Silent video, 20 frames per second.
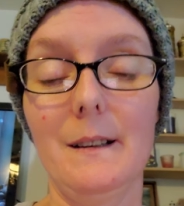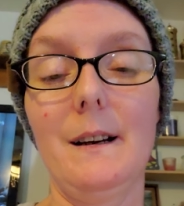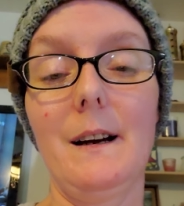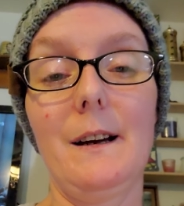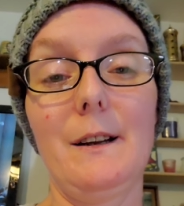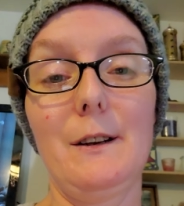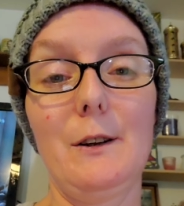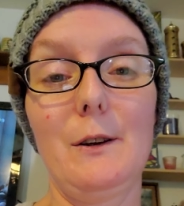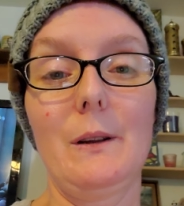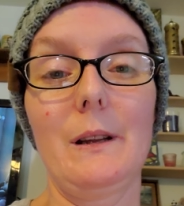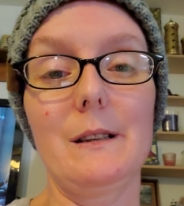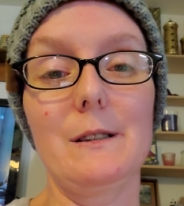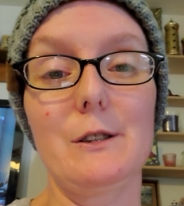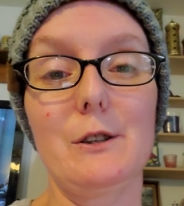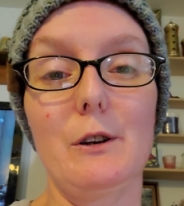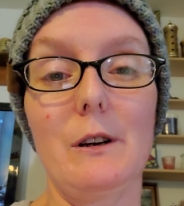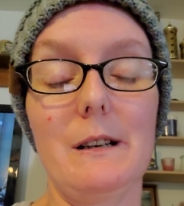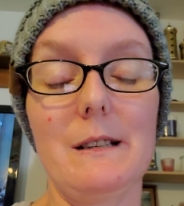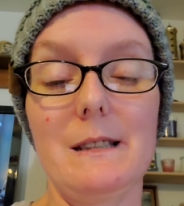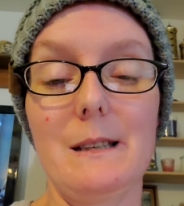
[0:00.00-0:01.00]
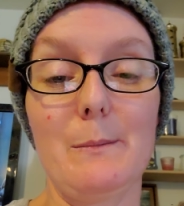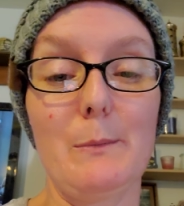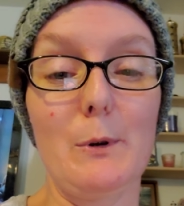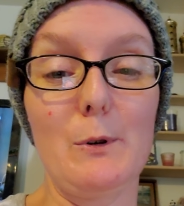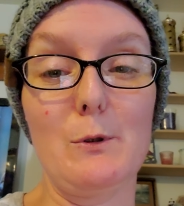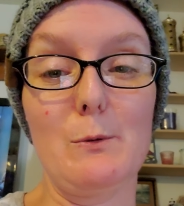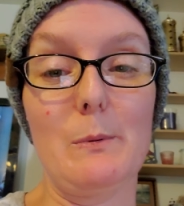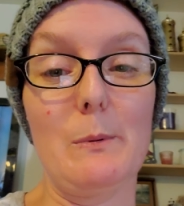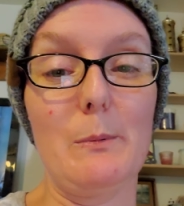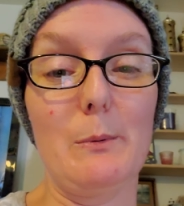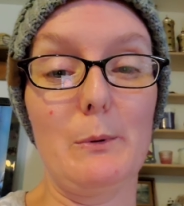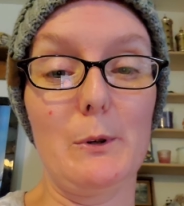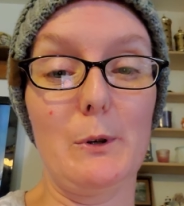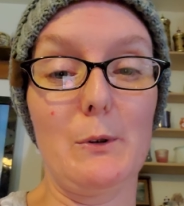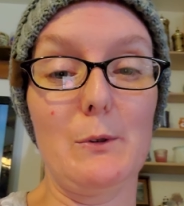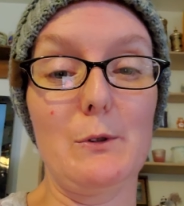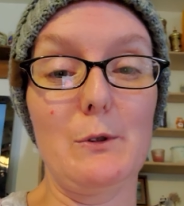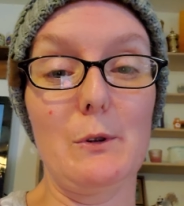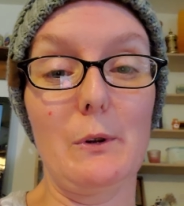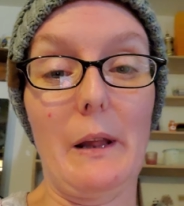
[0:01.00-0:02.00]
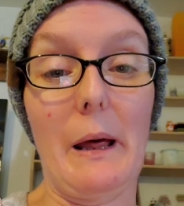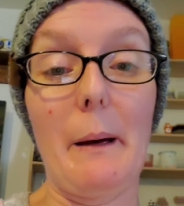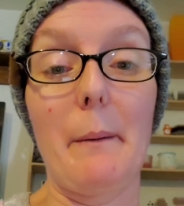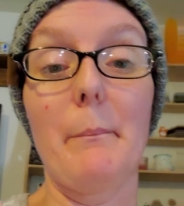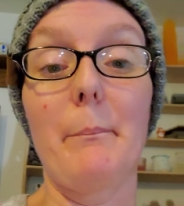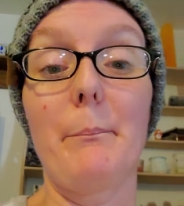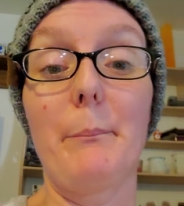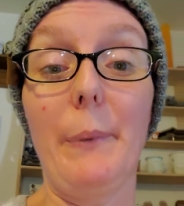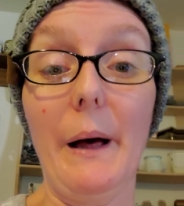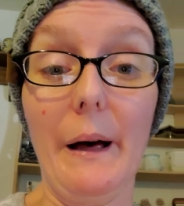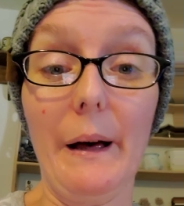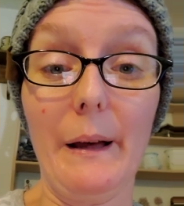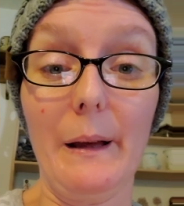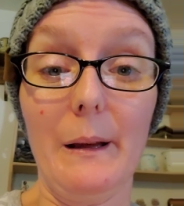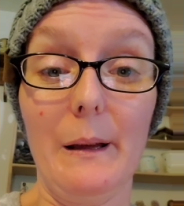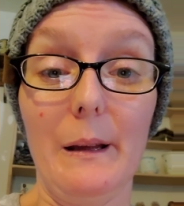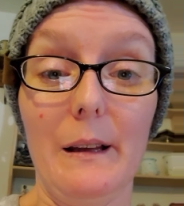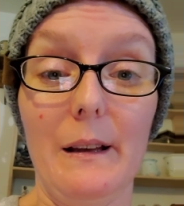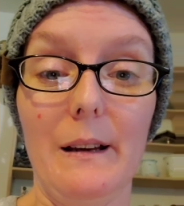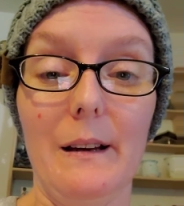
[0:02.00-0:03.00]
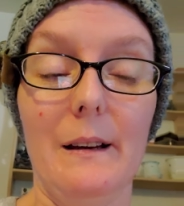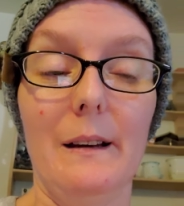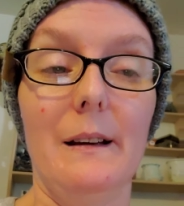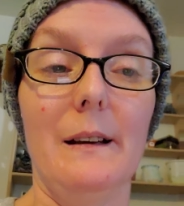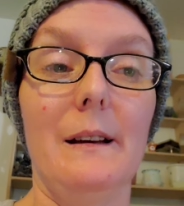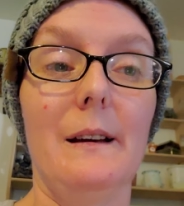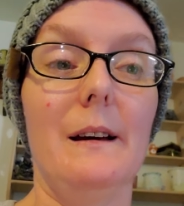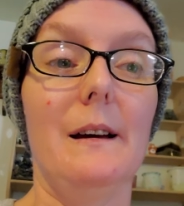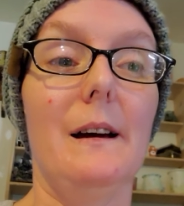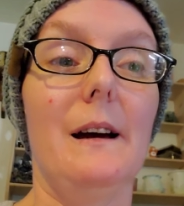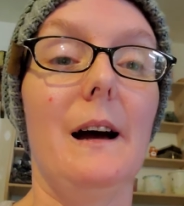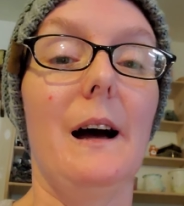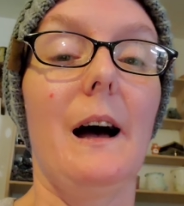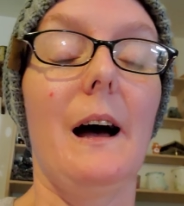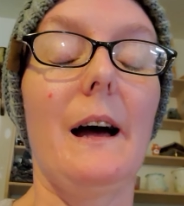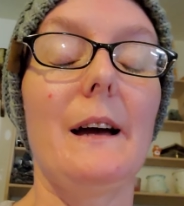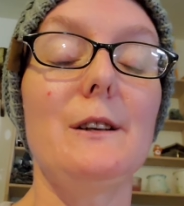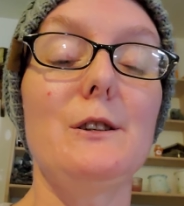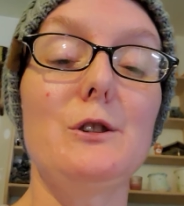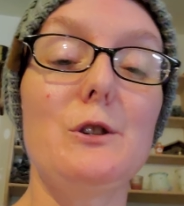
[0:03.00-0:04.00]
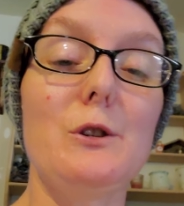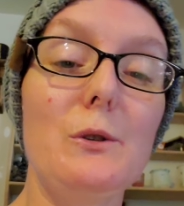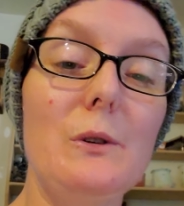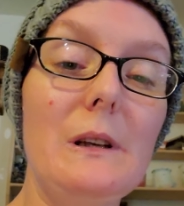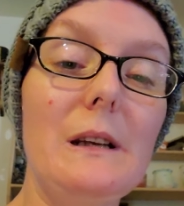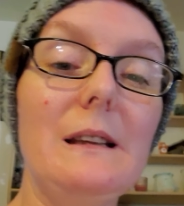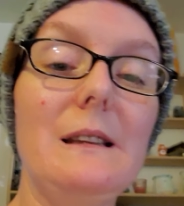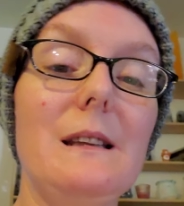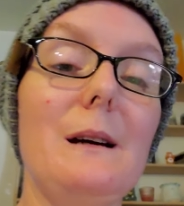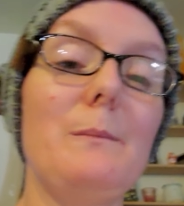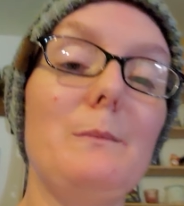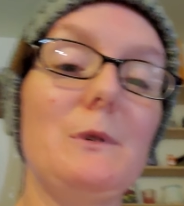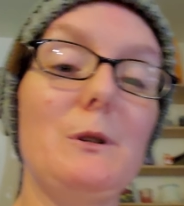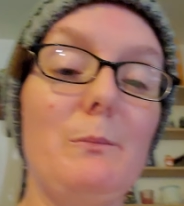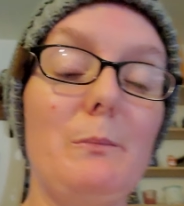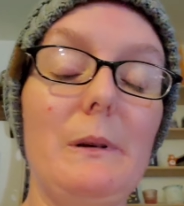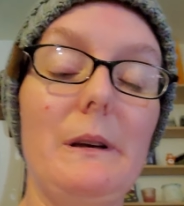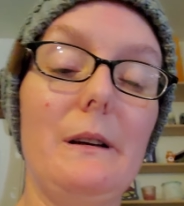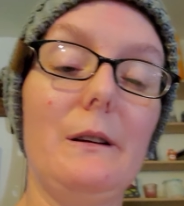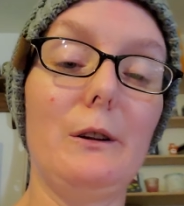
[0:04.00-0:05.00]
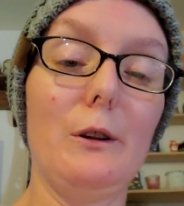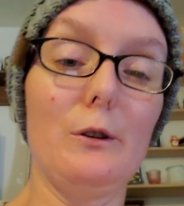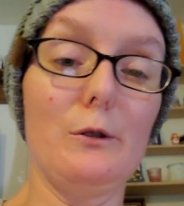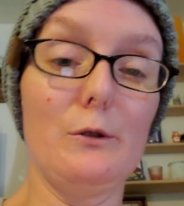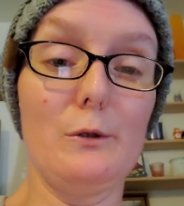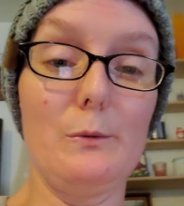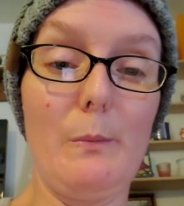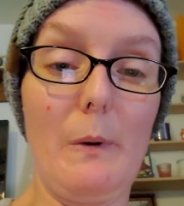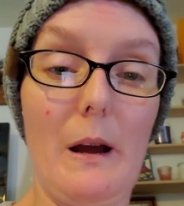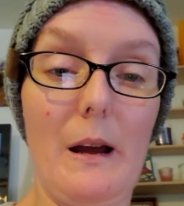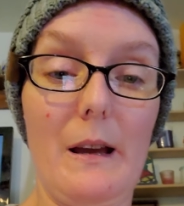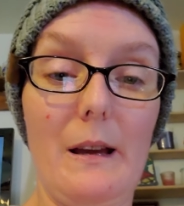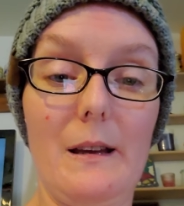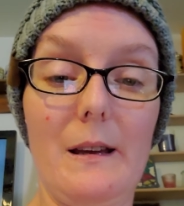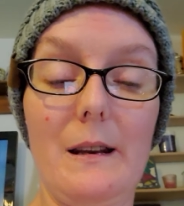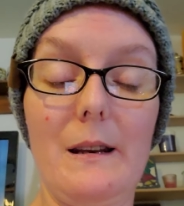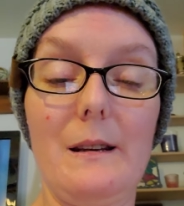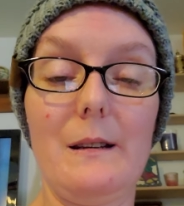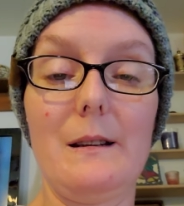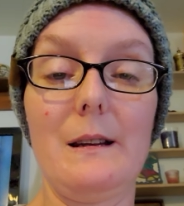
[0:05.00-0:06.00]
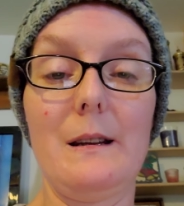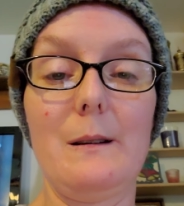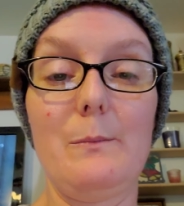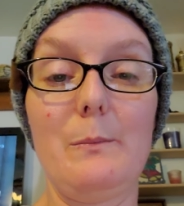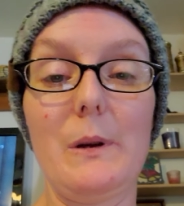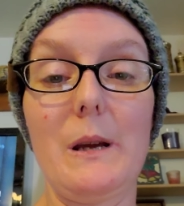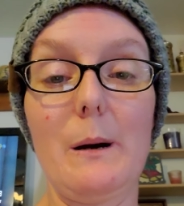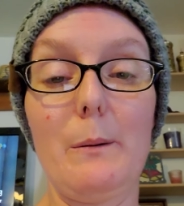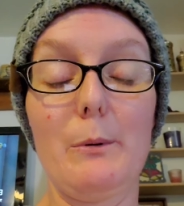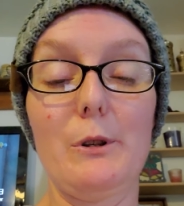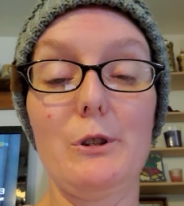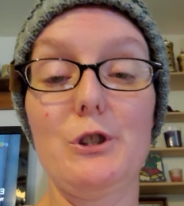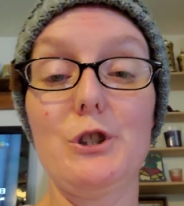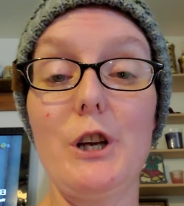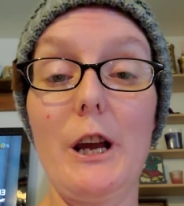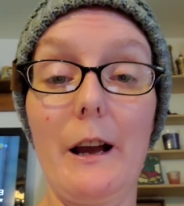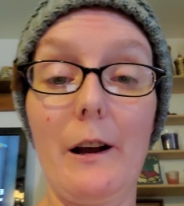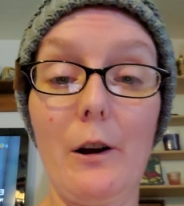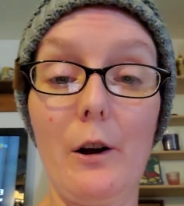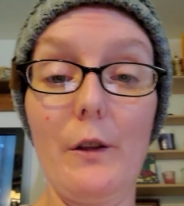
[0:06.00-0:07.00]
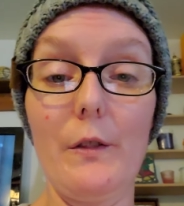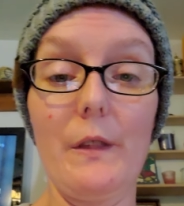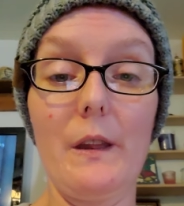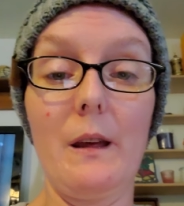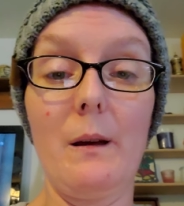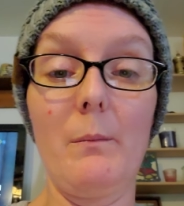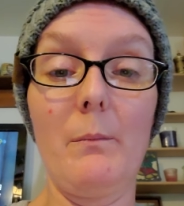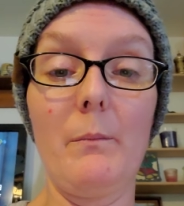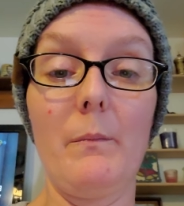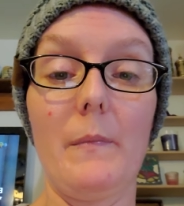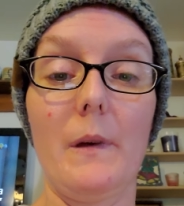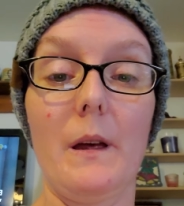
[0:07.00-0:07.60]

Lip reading: I know that's crazy. Most people don't do that, but I do need them to be close by and be able to check on them